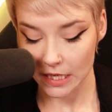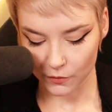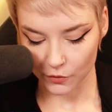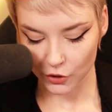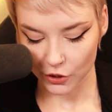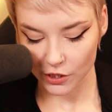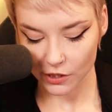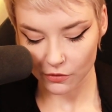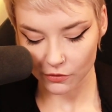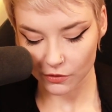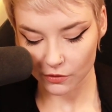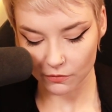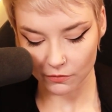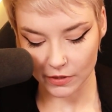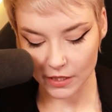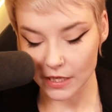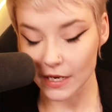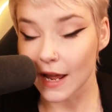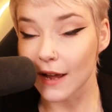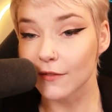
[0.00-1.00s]
She also
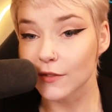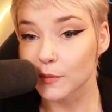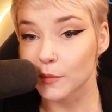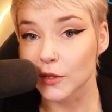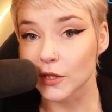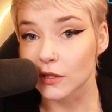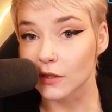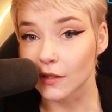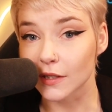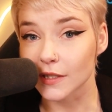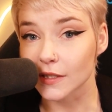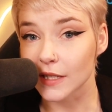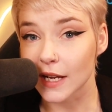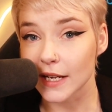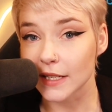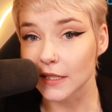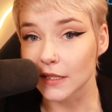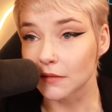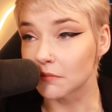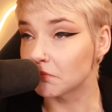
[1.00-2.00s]
didn't have as much luck as
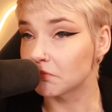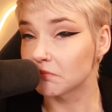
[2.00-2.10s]
I did,